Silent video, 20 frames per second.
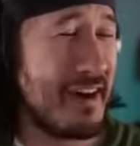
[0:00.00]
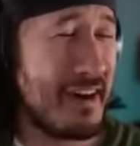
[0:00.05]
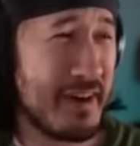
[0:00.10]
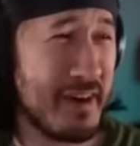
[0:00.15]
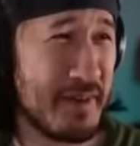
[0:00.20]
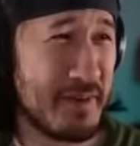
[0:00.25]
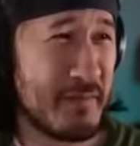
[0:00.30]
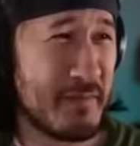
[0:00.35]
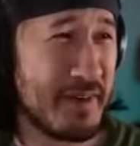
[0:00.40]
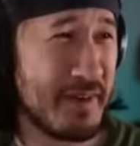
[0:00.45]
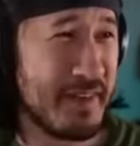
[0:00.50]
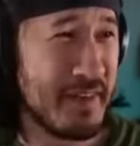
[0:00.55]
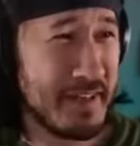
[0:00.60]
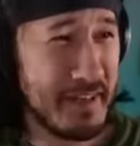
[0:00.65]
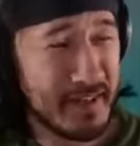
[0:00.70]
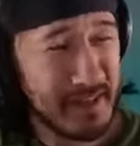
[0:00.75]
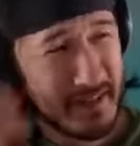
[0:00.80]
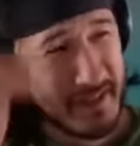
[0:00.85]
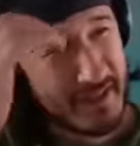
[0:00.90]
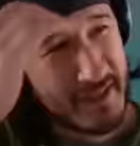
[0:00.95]
Um.
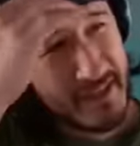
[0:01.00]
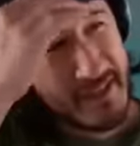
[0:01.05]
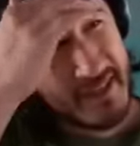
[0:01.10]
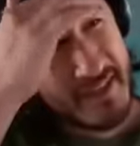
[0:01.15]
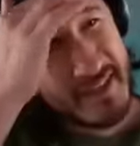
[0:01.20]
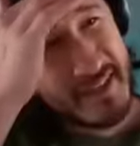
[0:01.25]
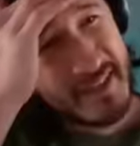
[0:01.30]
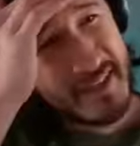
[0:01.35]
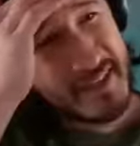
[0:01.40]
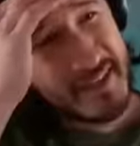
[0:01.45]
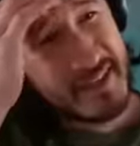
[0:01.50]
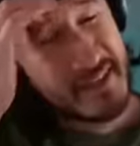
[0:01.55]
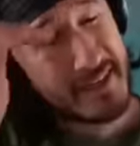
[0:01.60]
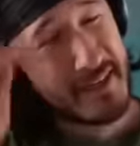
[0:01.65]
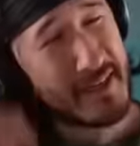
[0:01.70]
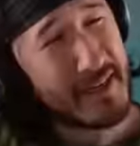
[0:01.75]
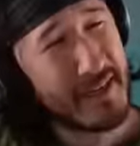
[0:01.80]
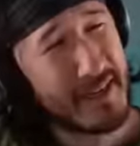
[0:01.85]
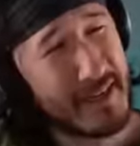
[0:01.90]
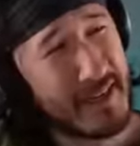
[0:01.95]
Mark,
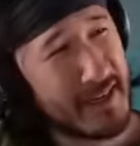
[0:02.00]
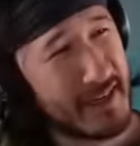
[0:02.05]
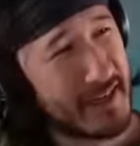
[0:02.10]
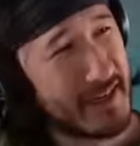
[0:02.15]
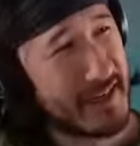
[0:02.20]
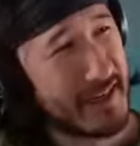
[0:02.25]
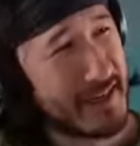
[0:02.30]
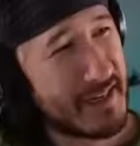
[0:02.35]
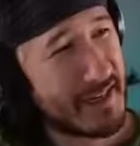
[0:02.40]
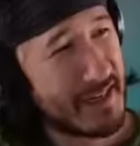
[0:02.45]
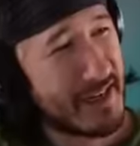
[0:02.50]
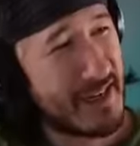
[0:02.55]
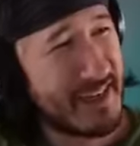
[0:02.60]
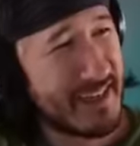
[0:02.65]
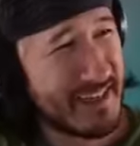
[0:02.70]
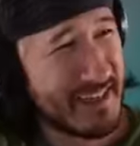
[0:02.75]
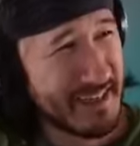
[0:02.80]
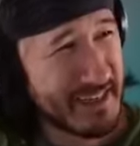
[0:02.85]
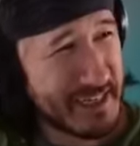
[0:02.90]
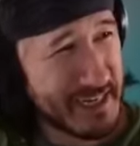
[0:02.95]
avenge us!
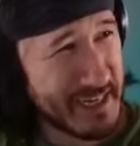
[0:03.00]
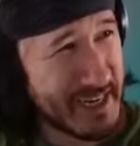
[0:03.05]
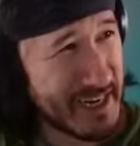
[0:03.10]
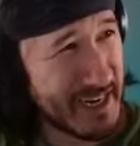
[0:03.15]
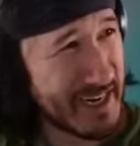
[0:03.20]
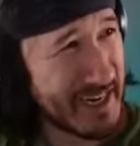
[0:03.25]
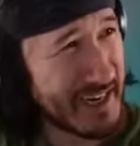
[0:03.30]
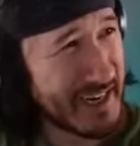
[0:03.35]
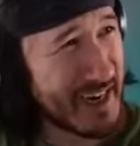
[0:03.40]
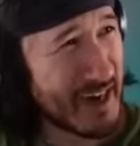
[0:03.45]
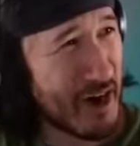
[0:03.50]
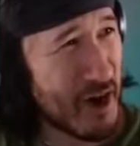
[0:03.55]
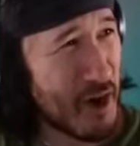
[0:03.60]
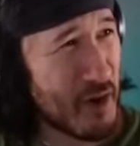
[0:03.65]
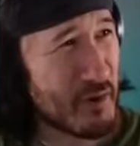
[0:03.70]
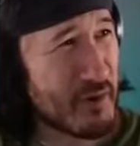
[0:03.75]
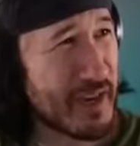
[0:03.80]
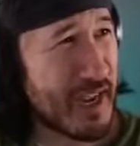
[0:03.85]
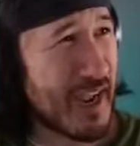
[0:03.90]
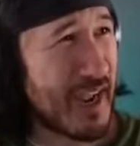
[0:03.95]
Oh boy.
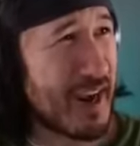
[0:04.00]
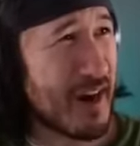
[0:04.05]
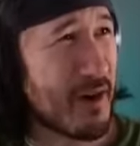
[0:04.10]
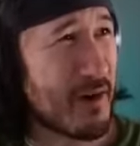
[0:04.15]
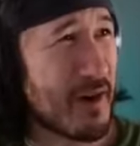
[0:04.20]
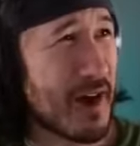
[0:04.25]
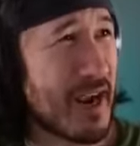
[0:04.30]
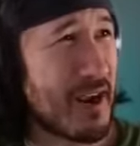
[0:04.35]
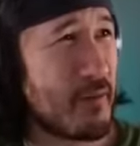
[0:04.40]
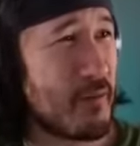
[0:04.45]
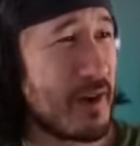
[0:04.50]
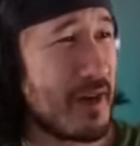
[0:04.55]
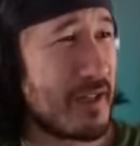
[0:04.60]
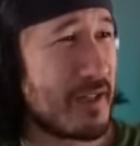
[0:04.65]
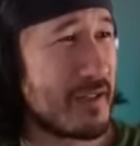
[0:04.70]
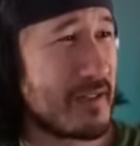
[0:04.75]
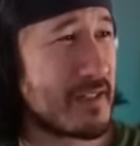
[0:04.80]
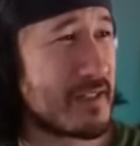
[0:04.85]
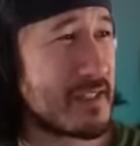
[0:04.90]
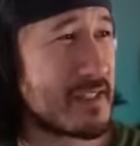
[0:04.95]
okay. All right.
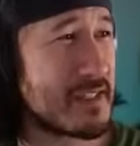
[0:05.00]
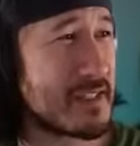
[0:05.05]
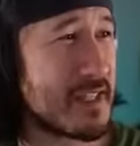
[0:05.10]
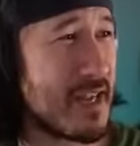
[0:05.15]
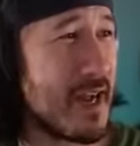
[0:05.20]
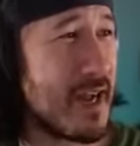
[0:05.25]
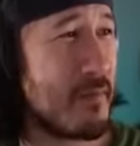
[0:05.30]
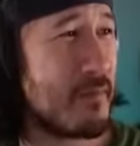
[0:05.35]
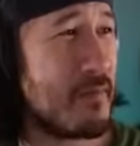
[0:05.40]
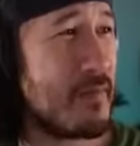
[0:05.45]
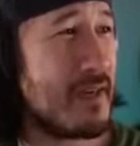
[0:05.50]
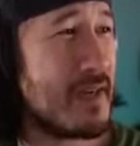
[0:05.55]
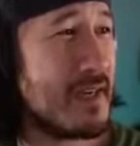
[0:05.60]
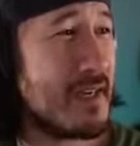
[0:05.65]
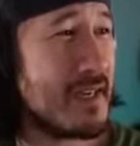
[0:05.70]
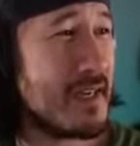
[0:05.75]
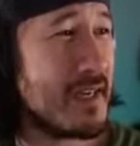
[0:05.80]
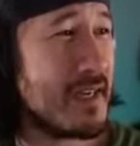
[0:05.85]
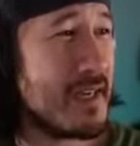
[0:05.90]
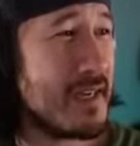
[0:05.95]
Well, okay. just
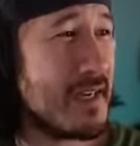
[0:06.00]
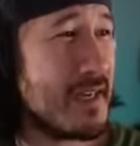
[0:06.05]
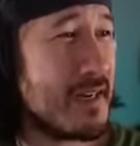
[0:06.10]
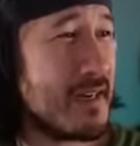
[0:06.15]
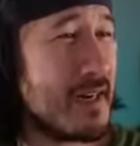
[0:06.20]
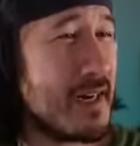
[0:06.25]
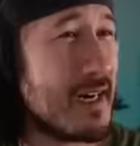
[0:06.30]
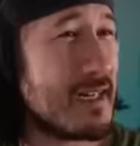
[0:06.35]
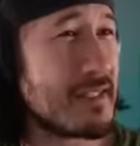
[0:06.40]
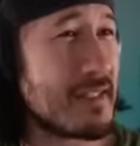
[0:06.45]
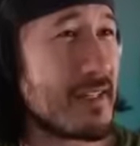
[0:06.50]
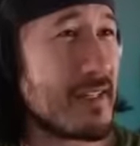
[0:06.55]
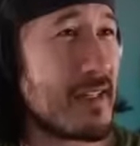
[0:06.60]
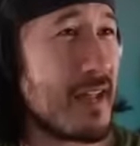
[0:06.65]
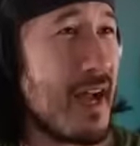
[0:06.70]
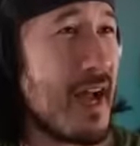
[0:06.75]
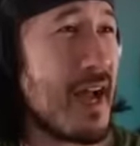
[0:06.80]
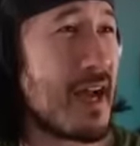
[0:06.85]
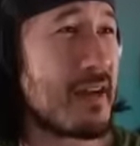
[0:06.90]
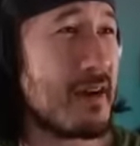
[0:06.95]
um. Uh, that was a
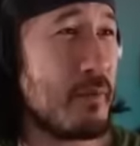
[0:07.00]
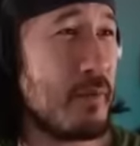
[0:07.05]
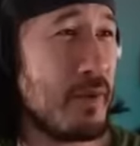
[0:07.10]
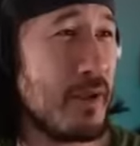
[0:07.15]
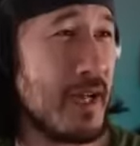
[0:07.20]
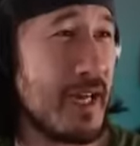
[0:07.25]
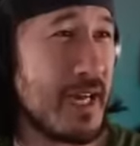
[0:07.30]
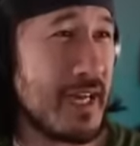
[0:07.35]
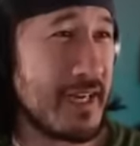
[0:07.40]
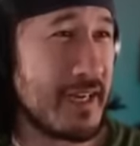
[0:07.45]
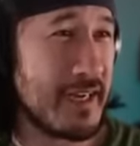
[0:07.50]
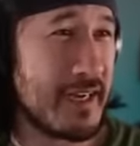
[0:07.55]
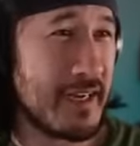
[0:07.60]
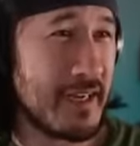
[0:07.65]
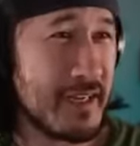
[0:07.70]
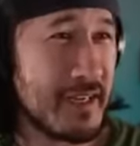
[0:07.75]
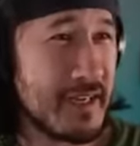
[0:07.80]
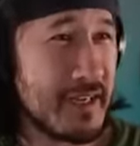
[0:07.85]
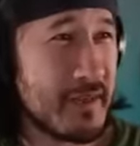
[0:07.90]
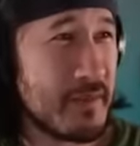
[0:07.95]
lot of blood.
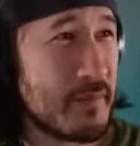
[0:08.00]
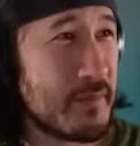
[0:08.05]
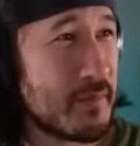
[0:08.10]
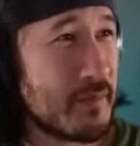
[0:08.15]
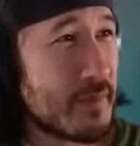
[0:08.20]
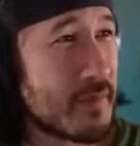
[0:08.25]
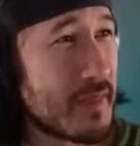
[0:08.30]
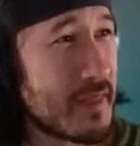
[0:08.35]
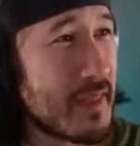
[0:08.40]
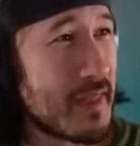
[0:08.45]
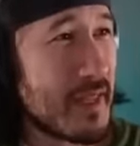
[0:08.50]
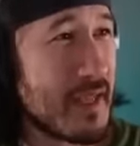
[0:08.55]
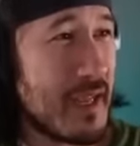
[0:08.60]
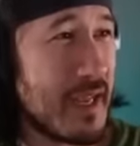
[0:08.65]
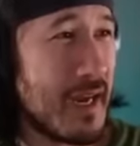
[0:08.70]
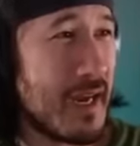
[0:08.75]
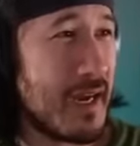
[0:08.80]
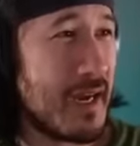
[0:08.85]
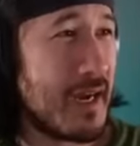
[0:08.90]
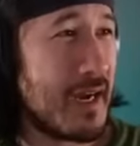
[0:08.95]
I'm
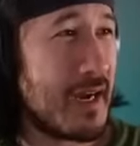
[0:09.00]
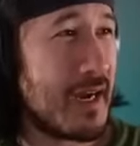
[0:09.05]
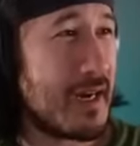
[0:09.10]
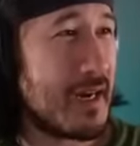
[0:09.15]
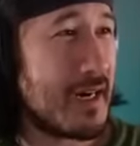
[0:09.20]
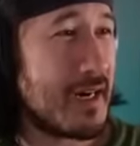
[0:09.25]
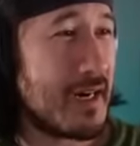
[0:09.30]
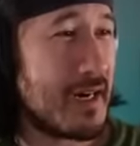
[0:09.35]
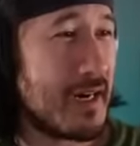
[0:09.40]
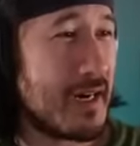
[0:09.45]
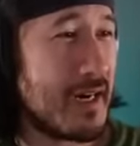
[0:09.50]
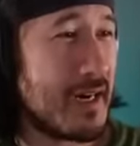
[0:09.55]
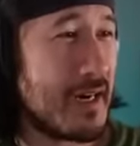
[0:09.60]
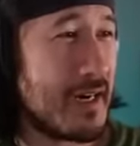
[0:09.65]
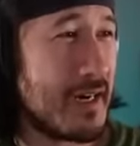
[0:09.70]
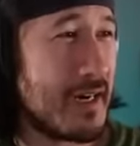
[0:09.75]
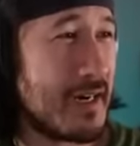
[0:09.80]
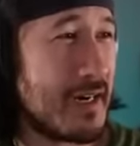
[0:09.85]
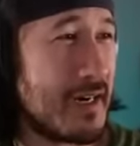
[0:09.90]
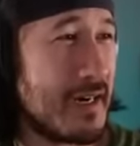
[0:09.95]
fine. I'm fine. Don't worry
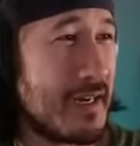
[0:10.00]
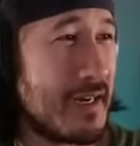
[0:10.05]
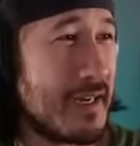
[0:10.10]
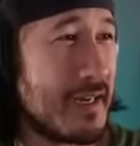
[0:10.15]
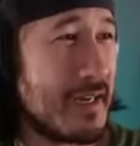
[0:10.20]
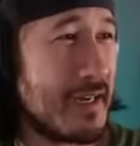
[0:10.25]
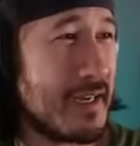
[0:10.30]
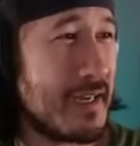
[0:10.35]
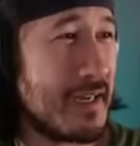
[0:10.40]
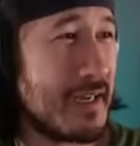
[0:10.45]
about me.